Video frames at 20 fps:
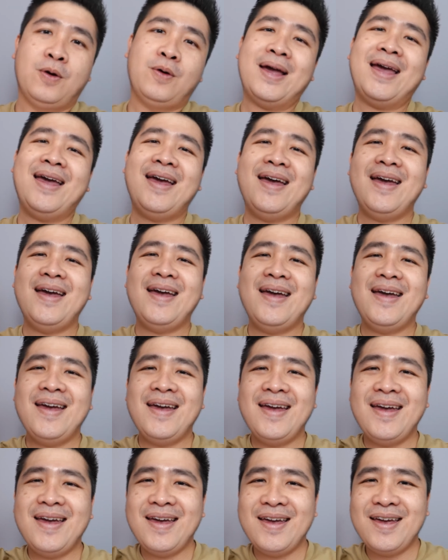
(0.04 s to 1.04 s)

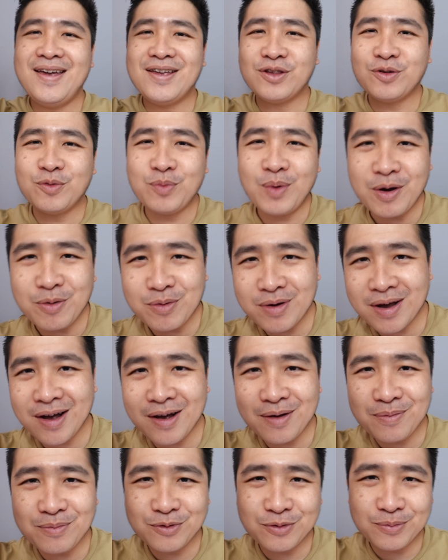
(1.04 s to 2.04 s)
Okay, so
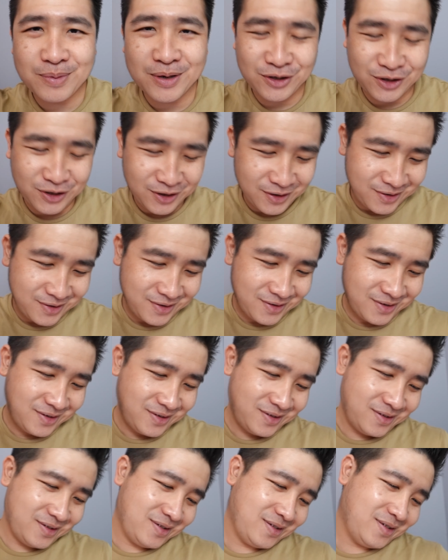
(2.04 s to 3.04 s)
welcome to my
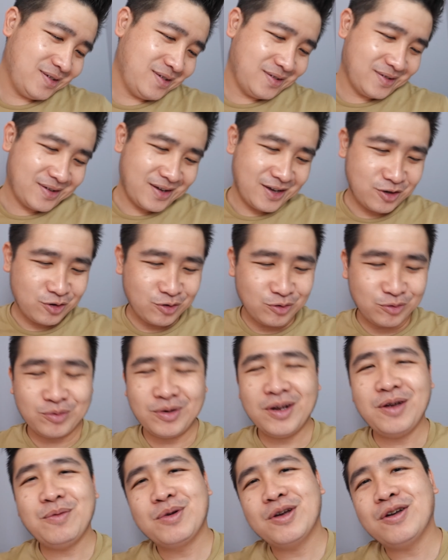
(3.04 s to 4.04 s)
channel. Okay, so
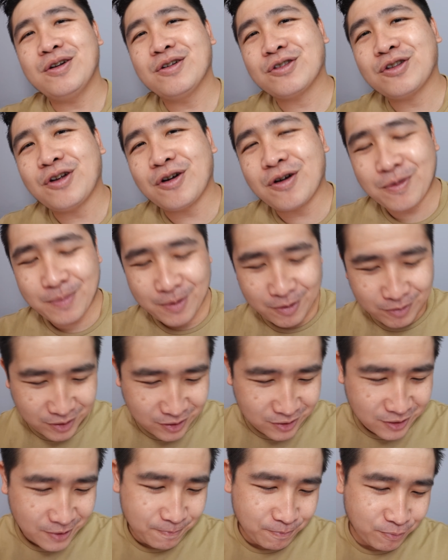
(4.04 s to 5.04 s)
today we're gonna talk about
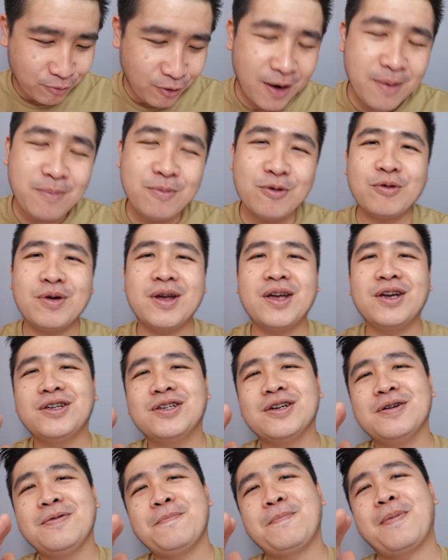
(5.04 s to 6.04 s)
this prime
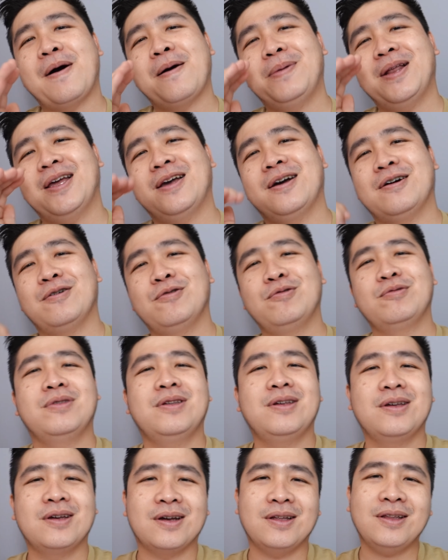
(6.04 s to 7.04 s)
location public
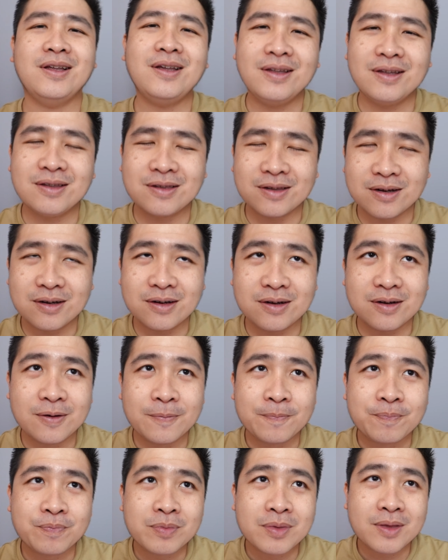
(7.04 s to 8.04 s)
housing. I think it's a,
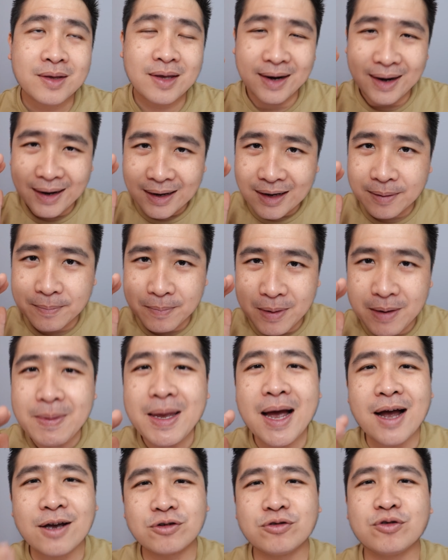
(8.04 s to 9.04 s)

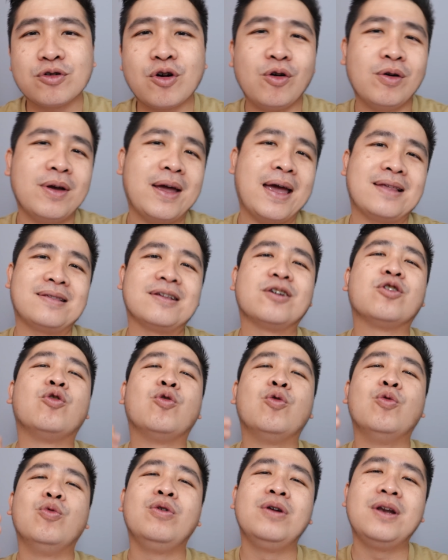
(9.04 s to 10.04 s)
maybe I should call it as a
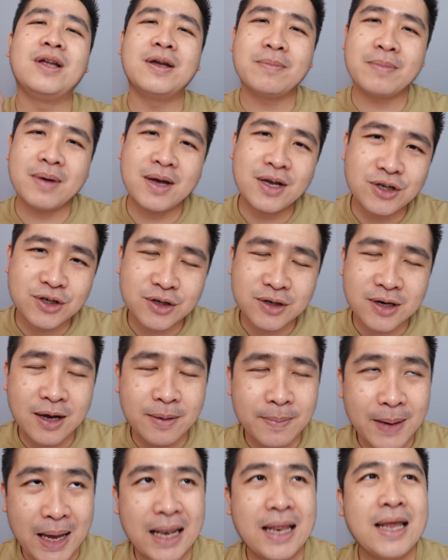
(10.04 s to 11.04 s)
cooling measure
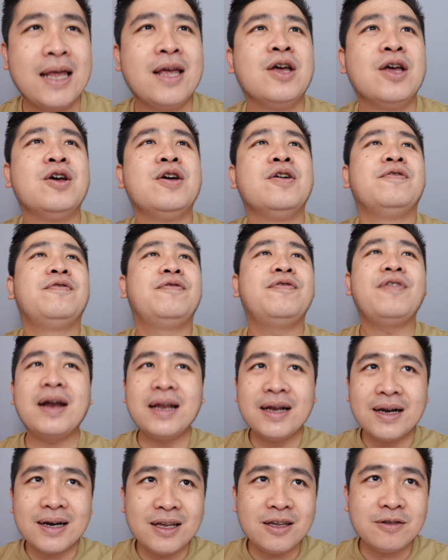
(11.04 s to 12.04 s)
lah. But
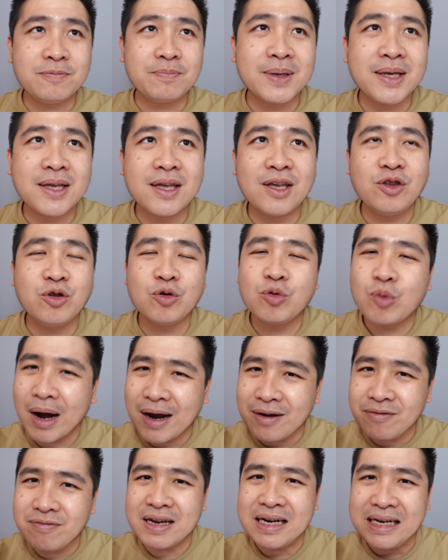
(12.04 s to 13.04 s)
frankly speaking, do
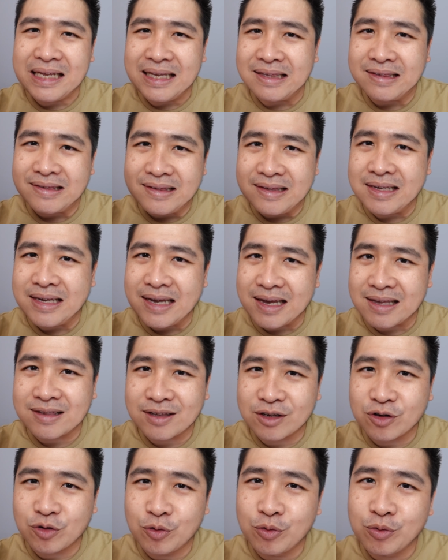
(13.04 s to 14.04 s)
I really see it as
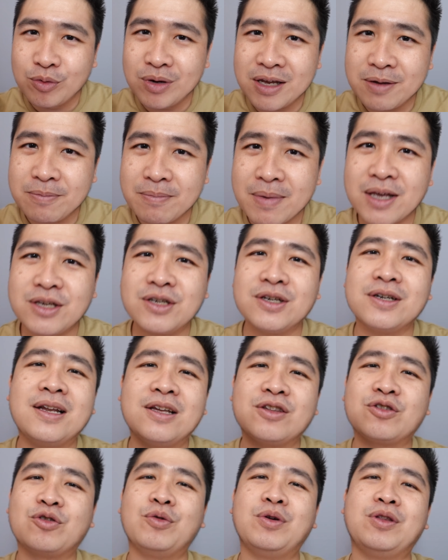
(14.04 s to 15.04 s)
a cooling measure?
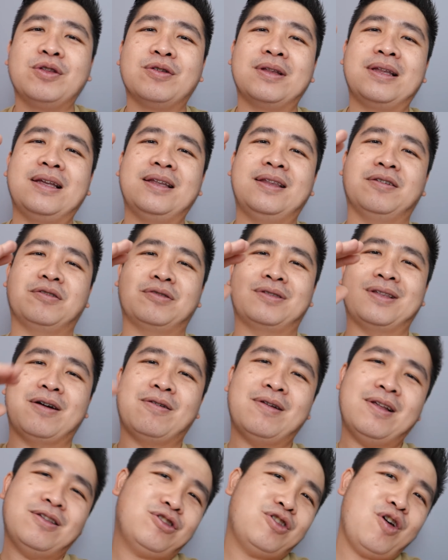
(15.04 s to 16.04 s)
Let's go into the details
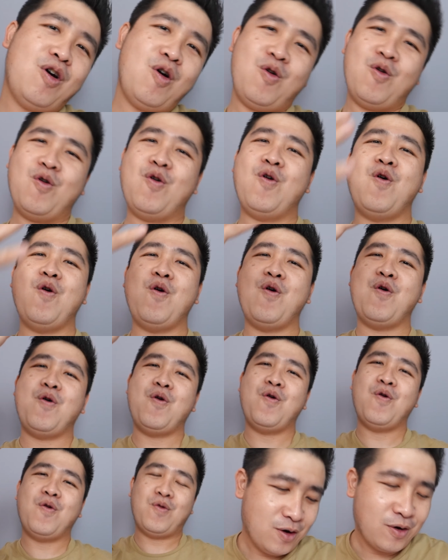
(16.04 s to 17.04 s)
now. Let's
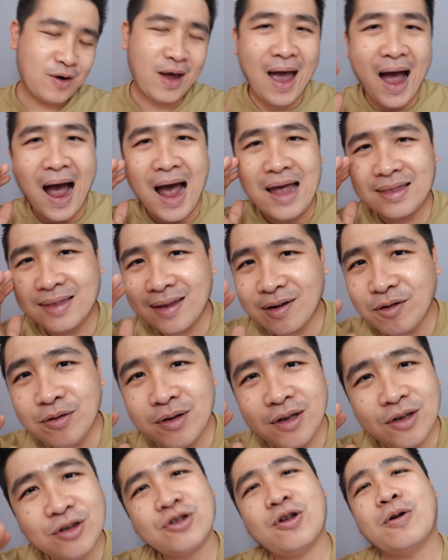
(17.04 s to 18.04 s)
go. Okay, I tell you
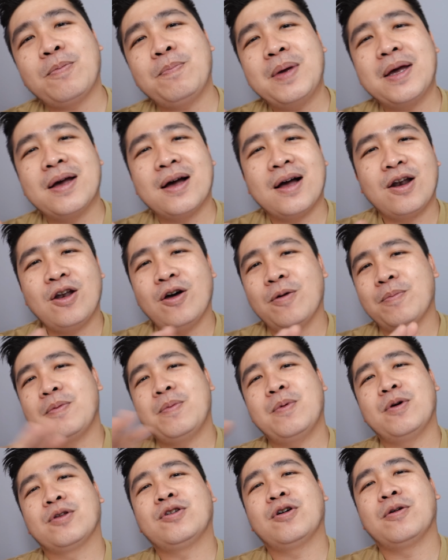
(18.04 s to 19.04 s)
this topic, a lot of
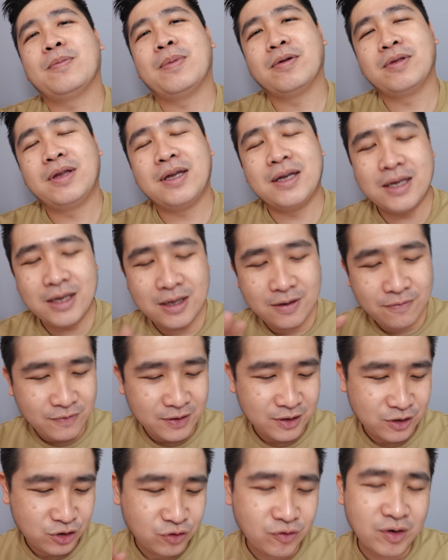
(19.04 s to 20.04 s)
people talk about it.
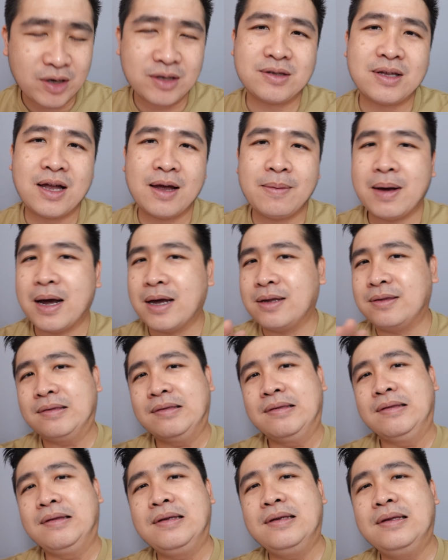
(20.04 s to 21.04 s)
Even Straits Times, I
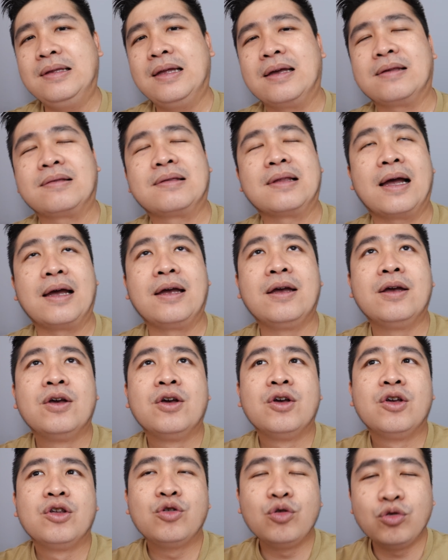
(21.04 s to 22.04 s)
see there's like
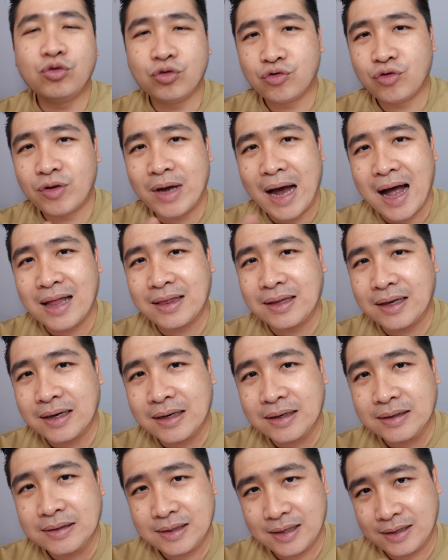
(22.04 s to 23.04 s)
2 to 3
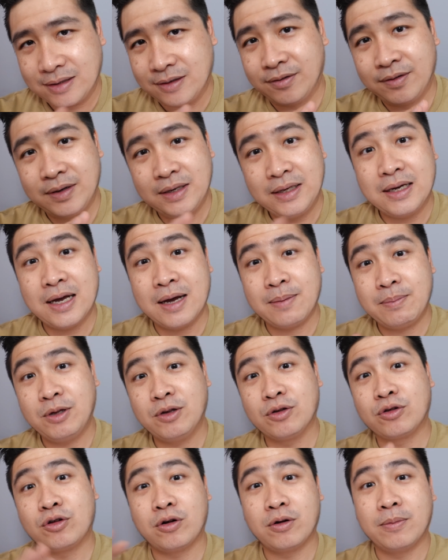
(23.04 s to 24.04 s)
articles that's already coming
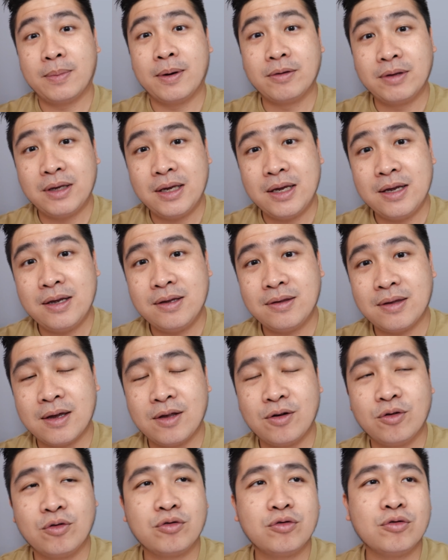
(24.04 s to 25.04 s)
to talk about this,
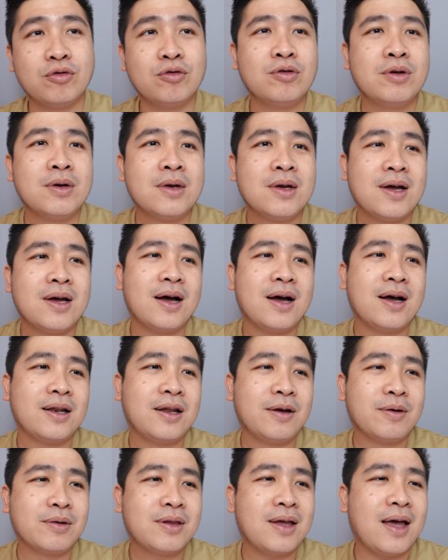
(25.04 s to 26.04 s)
and also
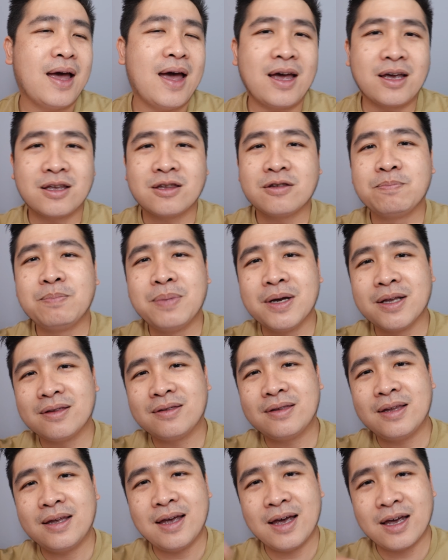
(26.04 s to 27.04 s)
they will say experts
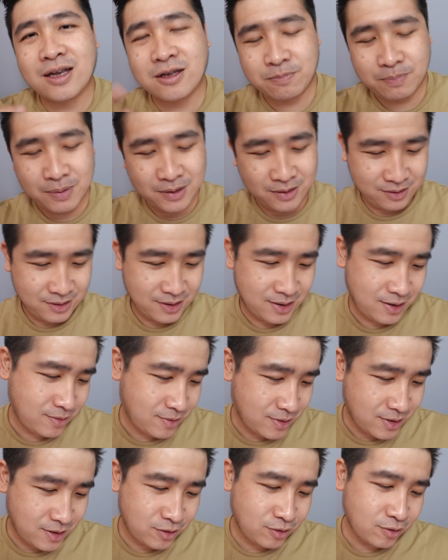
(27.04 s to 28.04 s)
say.
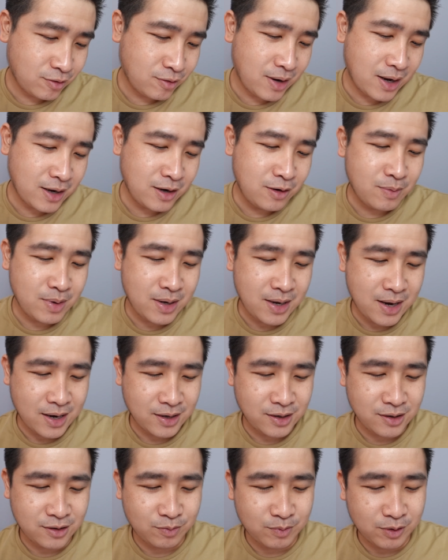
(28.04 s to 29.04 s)
Okay, so anyway,
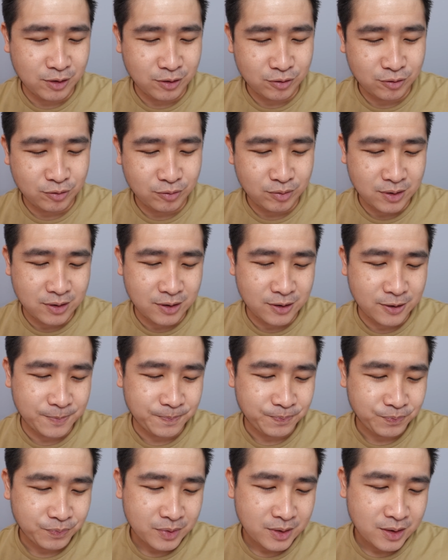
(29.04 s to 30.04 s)
I just want to do
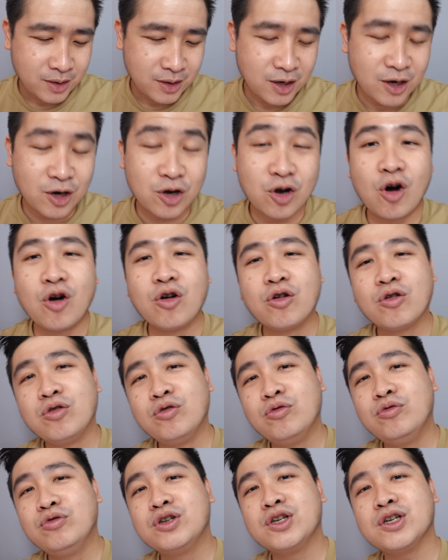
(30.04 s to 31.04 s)
a
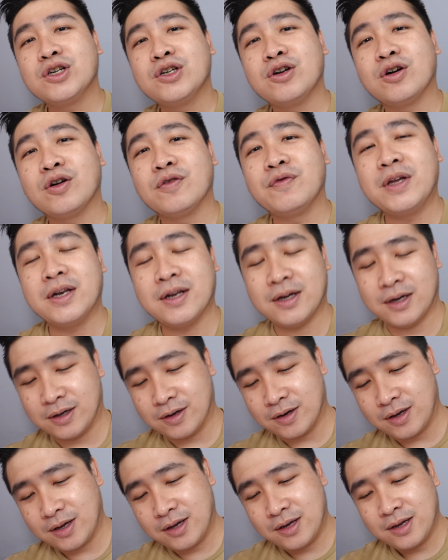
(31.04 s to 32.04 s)
conclusion of it,
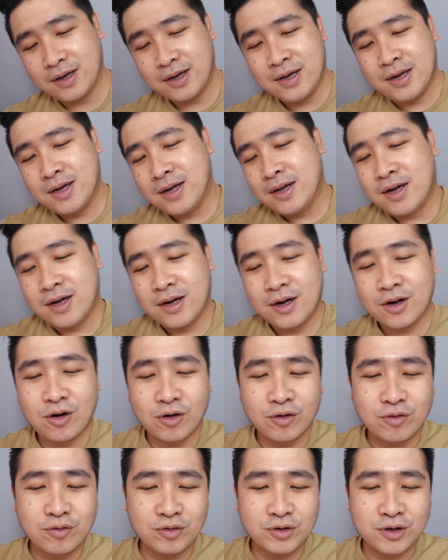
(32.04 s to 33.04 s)
okay? A
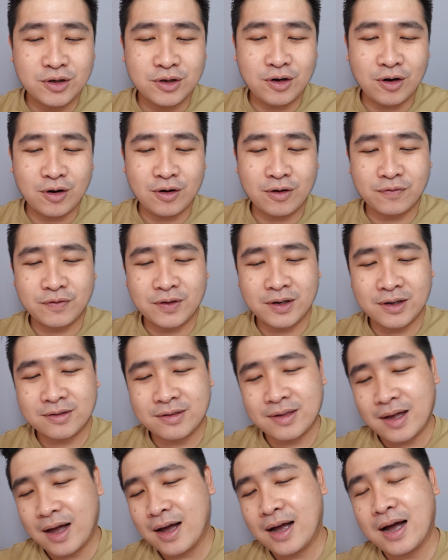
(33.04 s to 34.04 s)
conclusion of the
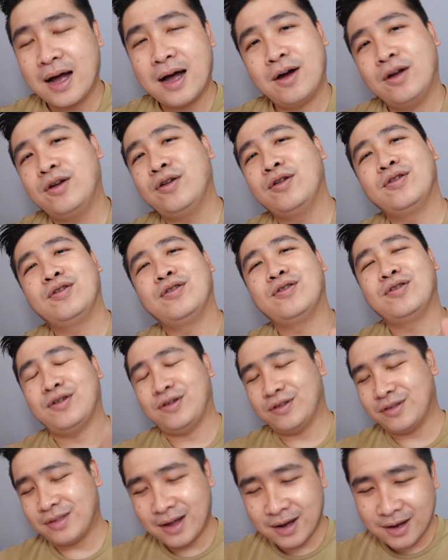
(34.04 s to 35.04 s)
saga. No,
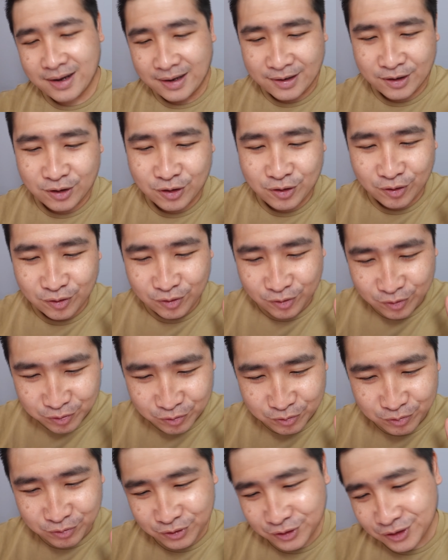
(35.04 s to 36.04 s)
not saga. The
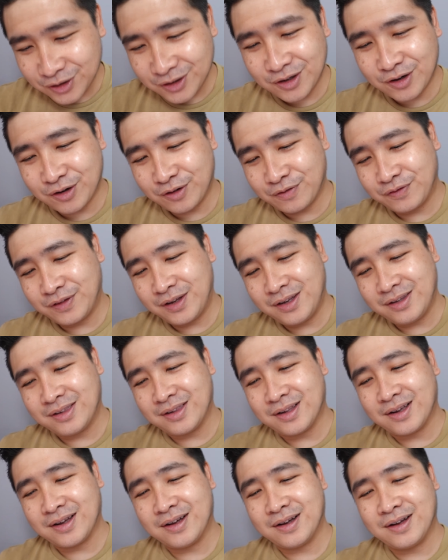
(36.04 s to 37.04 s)
conclusion of
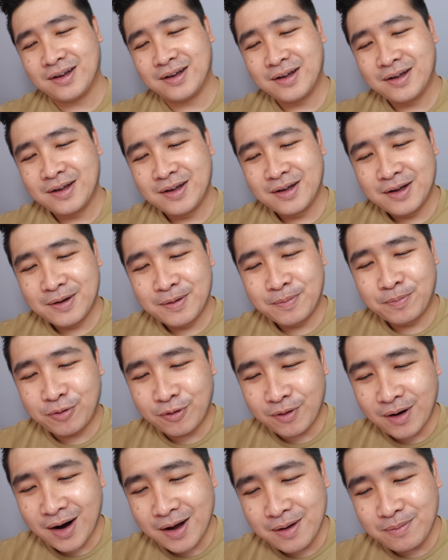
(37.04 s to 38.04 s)
this
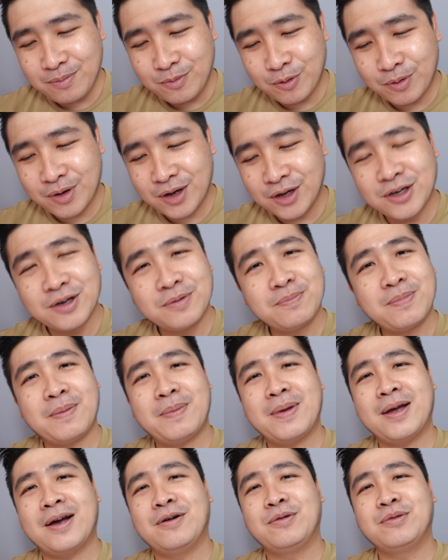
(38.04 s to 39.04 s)
prime location
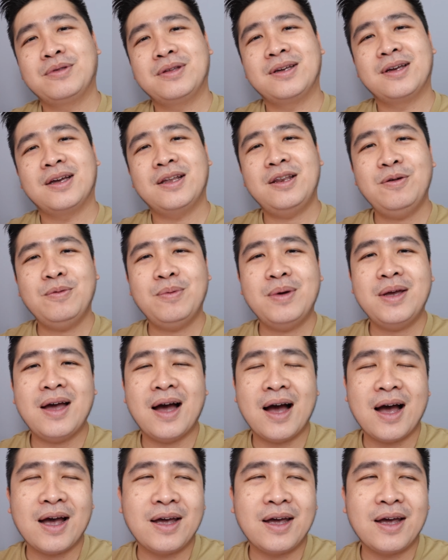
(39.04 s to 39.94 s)
public housing. Anyway,